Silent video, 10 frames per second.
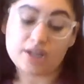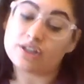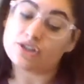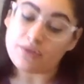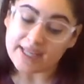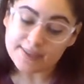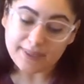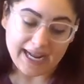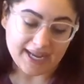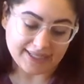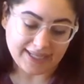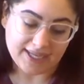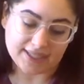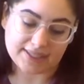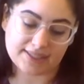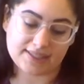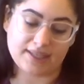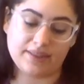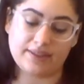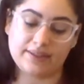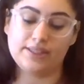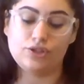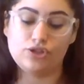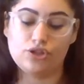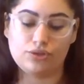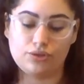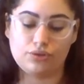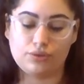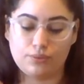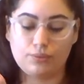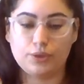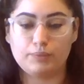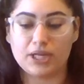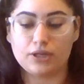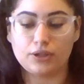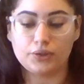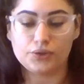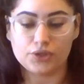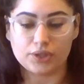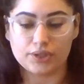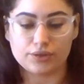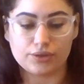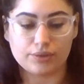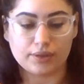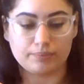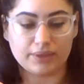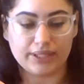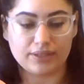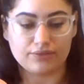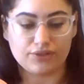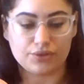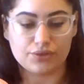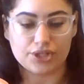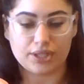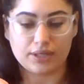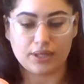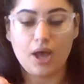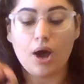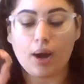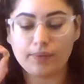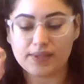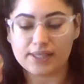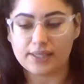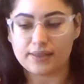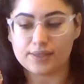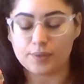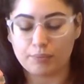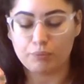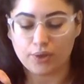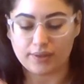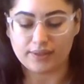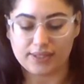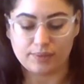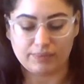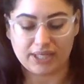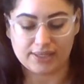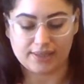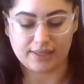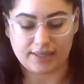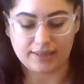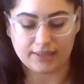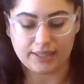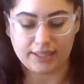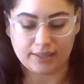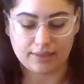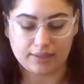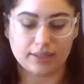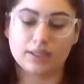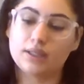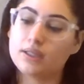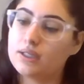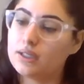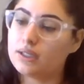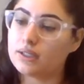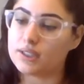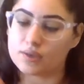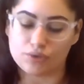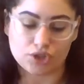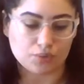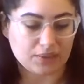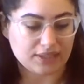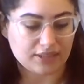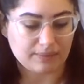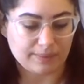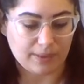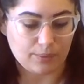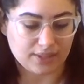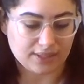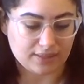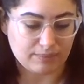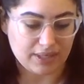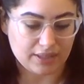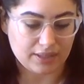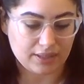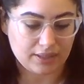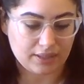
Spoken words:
So that's what I had guessed, that these two would be closer to complete diffusion. Obviously this one more than this one because this had the length and this was just 1 centimeter by 1 centimeter.